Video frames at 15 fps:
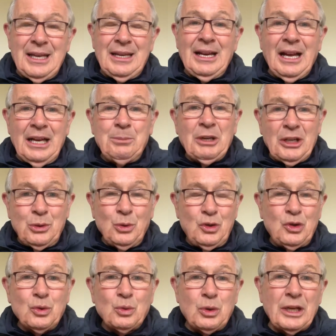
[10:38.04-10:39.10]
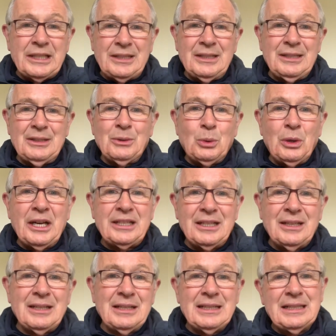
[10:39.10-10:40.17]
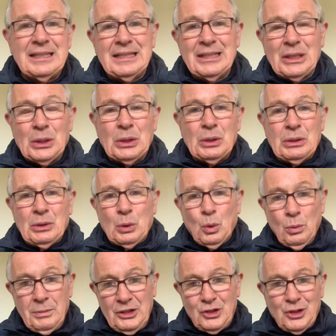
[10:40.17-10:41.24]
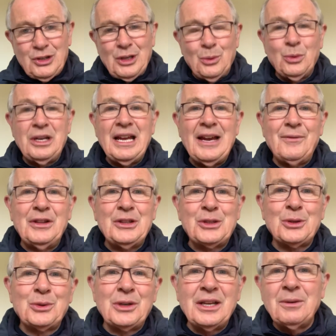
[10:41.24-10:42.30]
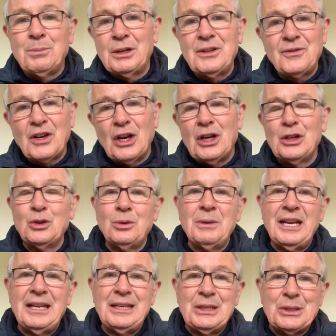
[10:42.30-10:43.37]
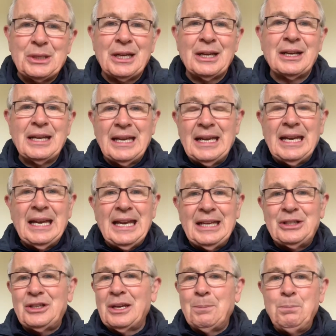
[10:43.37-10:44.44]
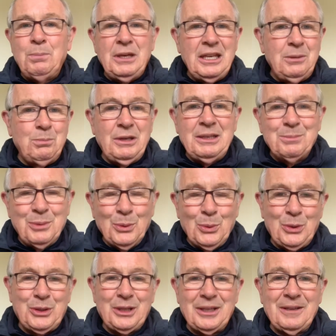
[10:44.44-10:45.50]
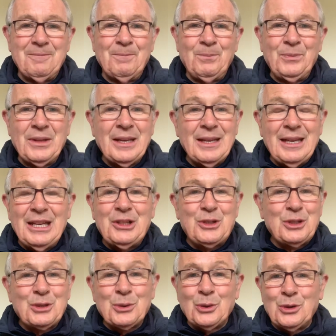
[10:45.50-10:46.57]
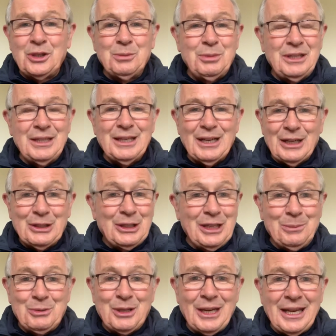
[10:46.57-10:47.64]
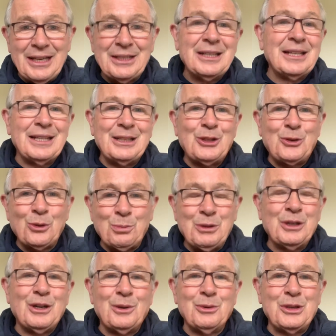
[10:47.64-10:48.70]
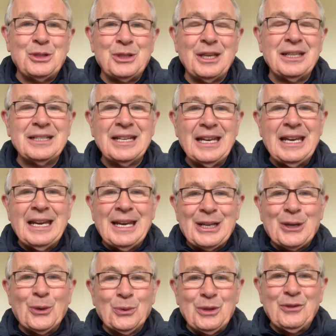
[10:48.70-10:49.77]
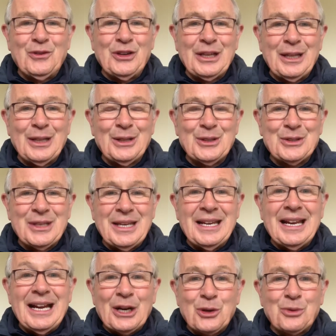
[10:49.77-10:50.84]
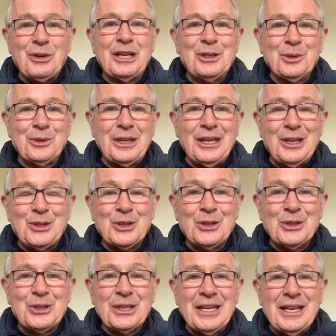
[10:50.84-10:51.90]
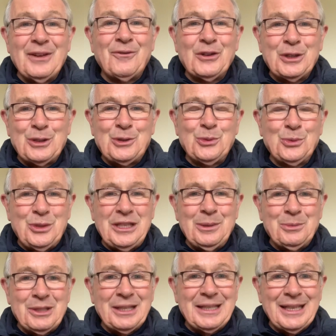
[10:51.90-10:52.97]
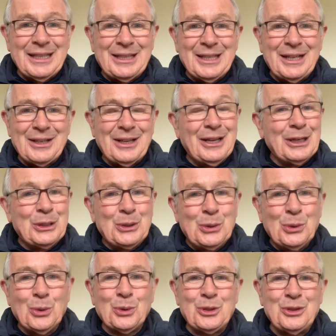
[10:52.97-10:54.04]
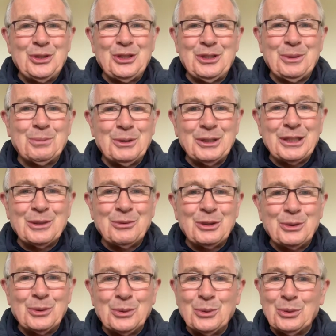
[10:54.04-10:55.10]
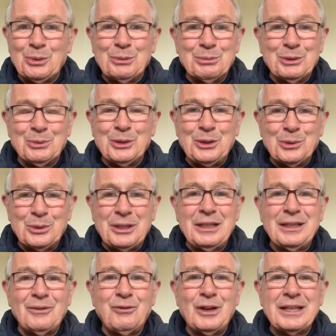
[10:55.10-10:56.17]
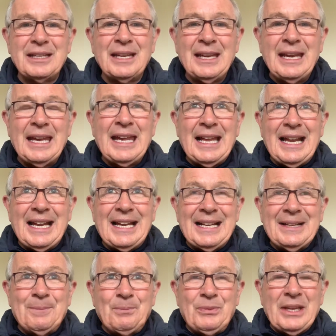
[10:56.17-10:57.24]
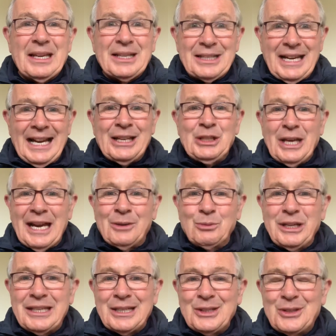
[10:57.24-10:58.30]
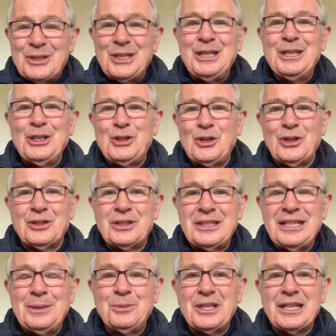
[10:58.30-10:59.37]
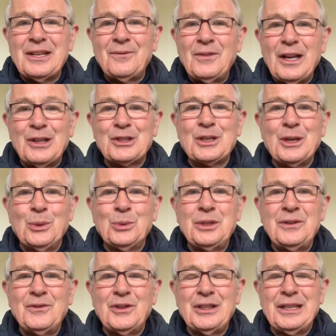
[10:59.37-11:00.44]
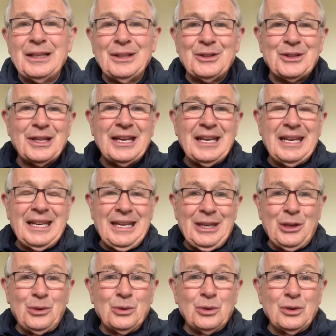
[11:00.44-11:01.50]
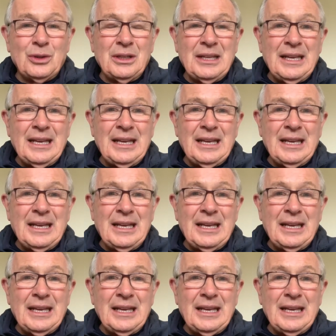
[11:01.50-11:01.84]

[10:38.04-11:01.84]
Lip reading: I'm not too sure who Mitchelstown will have on Sunday, but if Cathal O'Mahony is there, it's a big boost to them. It's going to be, I keep saying it, and it should be always said, county finals are great occasions for the two teams that get there. I know it is disappointing when you lose one, but when you think of what, and we can see this year, teams that have lost county finals, you know,